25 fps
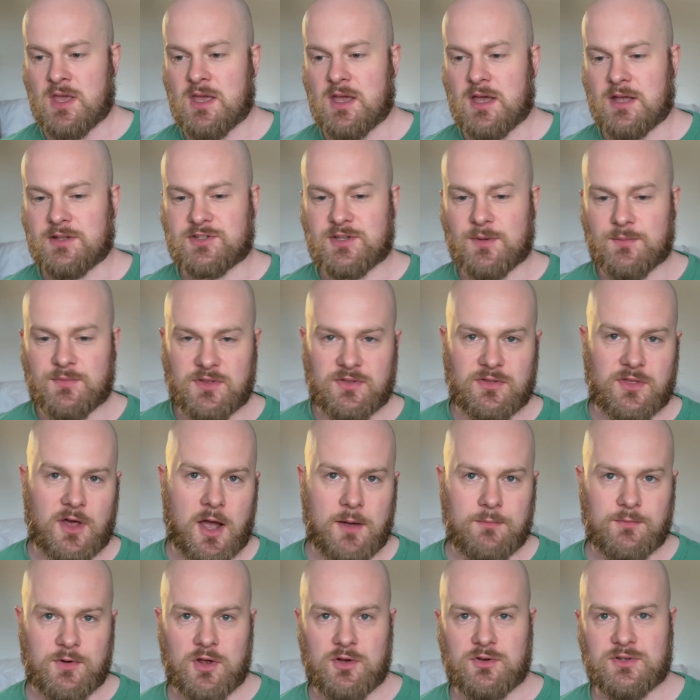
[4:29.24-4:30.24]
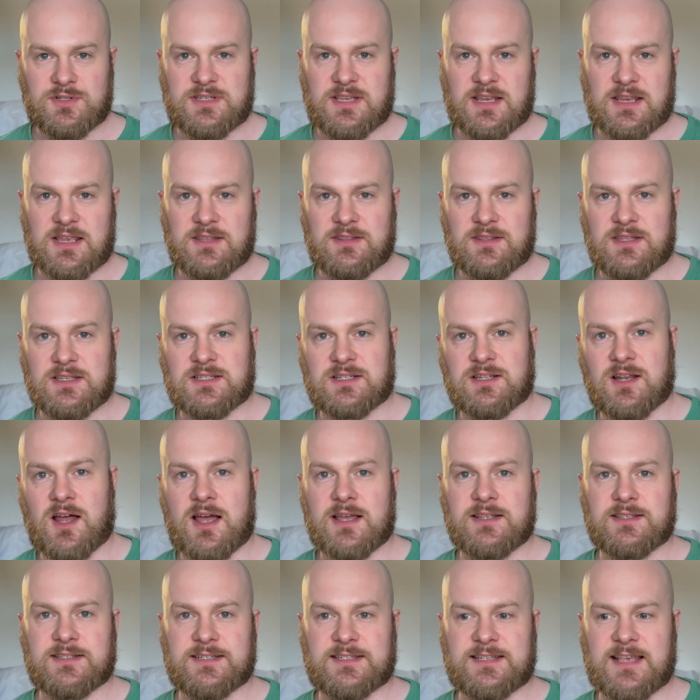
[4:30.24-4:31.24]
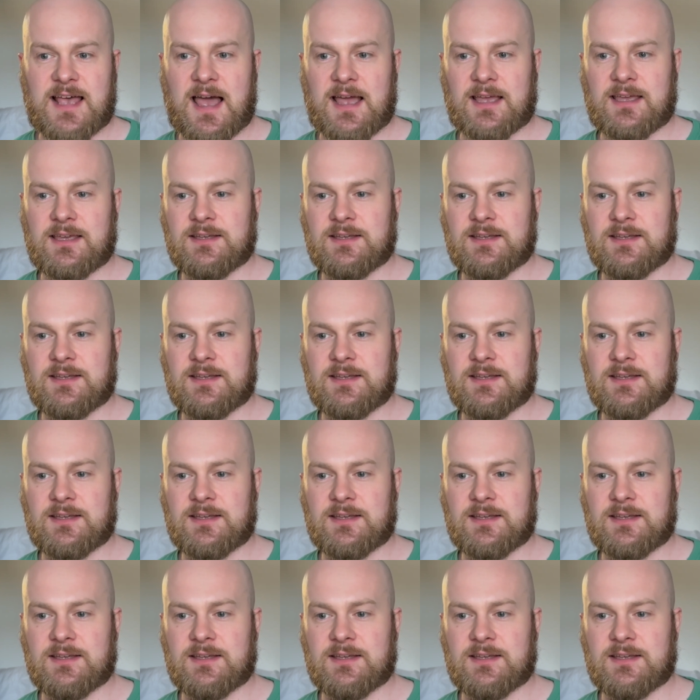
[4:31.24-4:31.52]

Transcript: And something that I'm noticing in this Lions attack